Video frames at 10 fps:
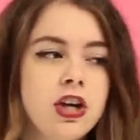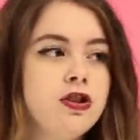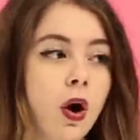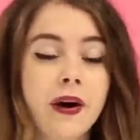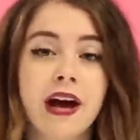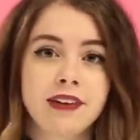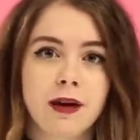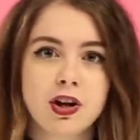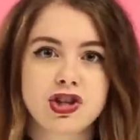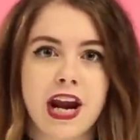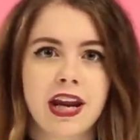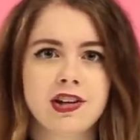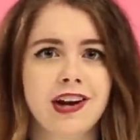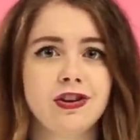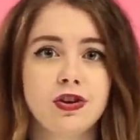You don't have time to
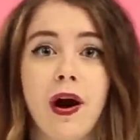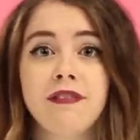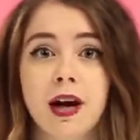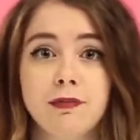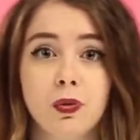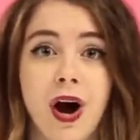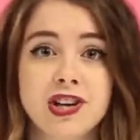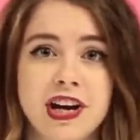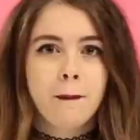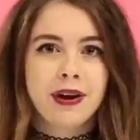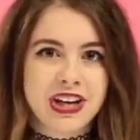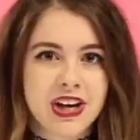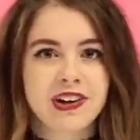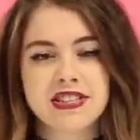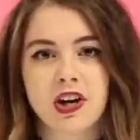change and you don't have time to wash it, but
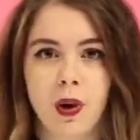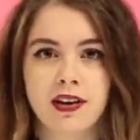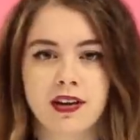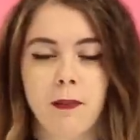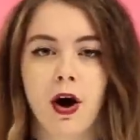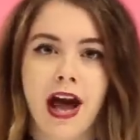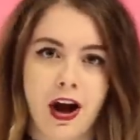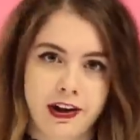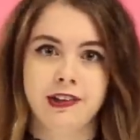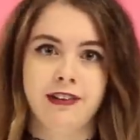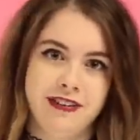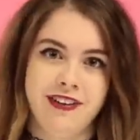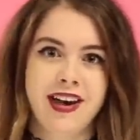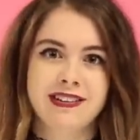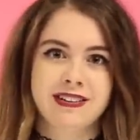here is a quick tip on how to get rid
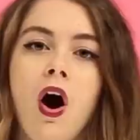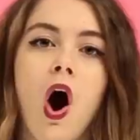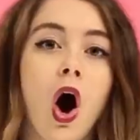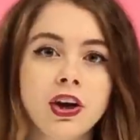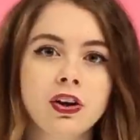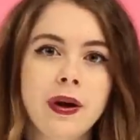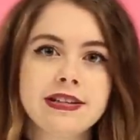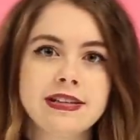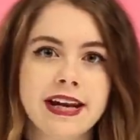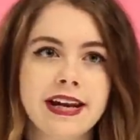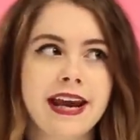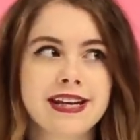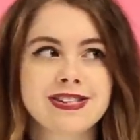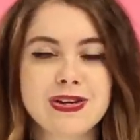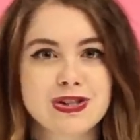of it all you're going to need
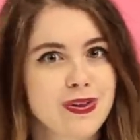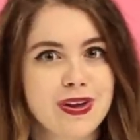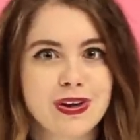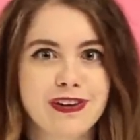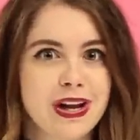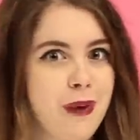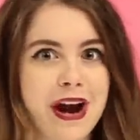is the shirt that you're already